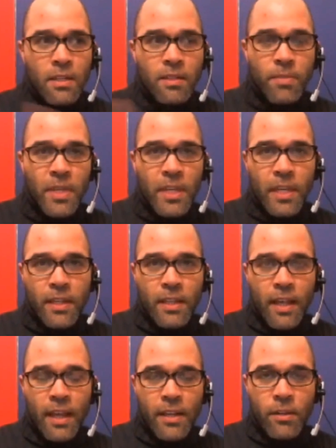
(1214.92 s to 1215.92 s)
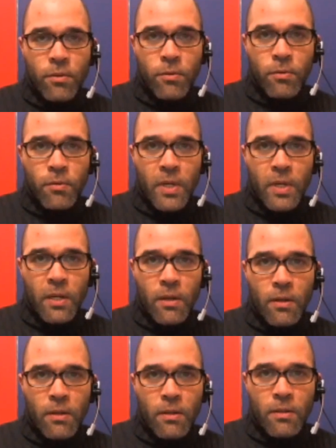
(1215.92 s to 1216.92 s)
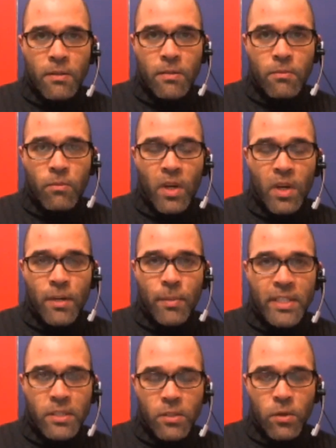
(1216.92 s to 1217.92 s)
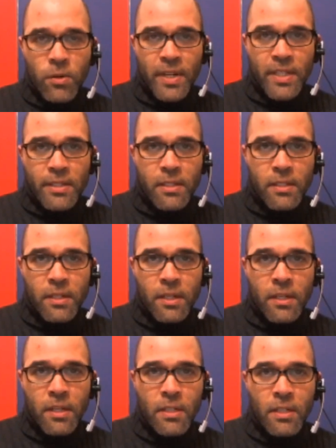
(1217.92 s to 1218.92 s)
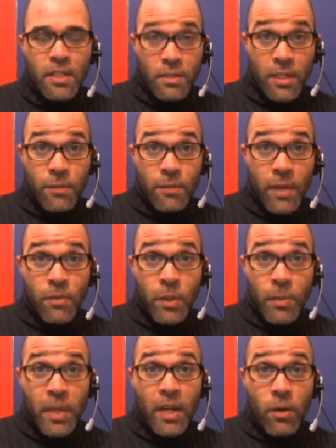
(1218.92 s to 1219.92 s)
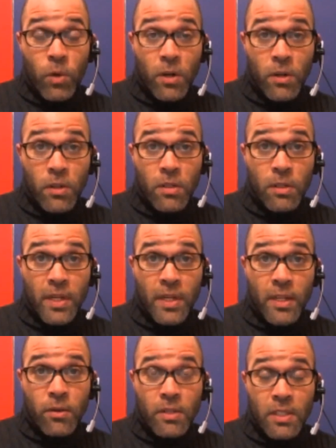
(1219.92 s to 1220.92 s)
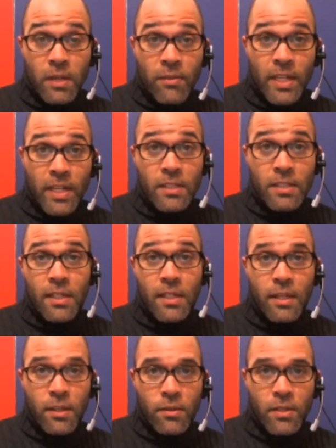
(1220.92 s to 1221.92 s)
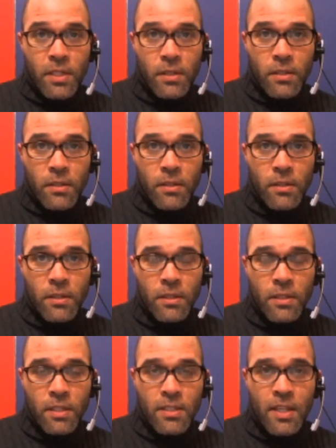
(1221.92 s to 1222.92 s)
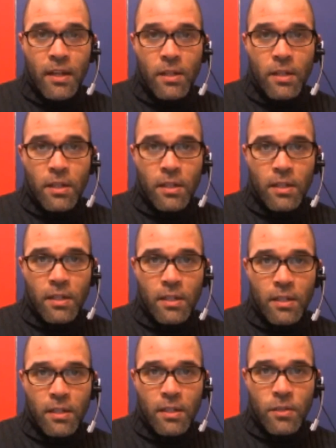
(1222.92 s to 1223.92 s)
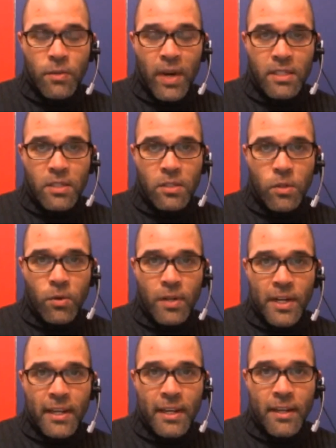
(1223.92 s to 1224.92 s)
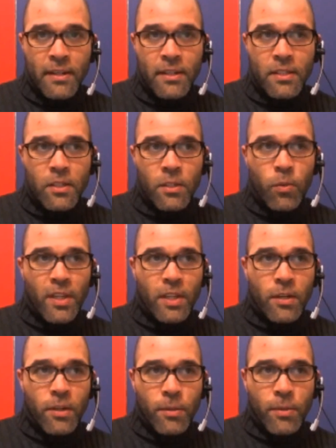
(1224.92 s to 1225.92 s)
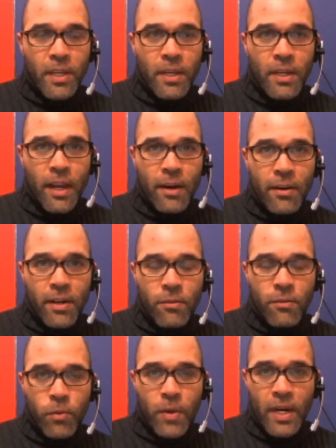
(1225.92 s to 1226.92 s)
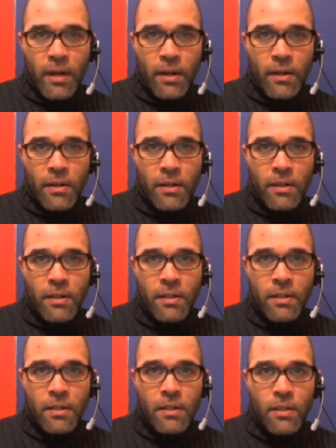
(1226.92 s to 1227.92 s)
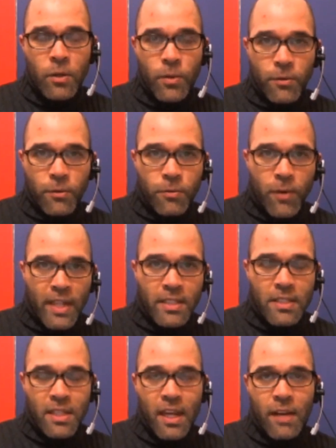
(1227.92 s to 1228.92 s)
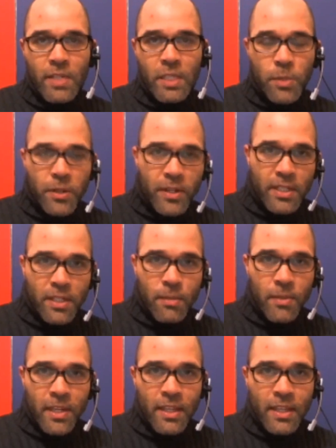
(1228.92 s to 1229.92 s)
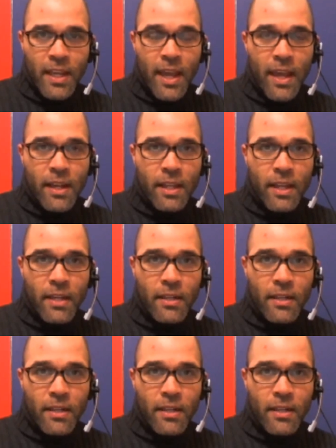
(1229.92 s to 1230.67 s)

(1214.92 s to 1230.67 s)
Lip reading: being that you've wanted to make stories, sounds like you've definitely made a world, but you also have the instinct in you to tell a direct story. Do you want there to be a narrative where you and your friends kind of experience something at the end that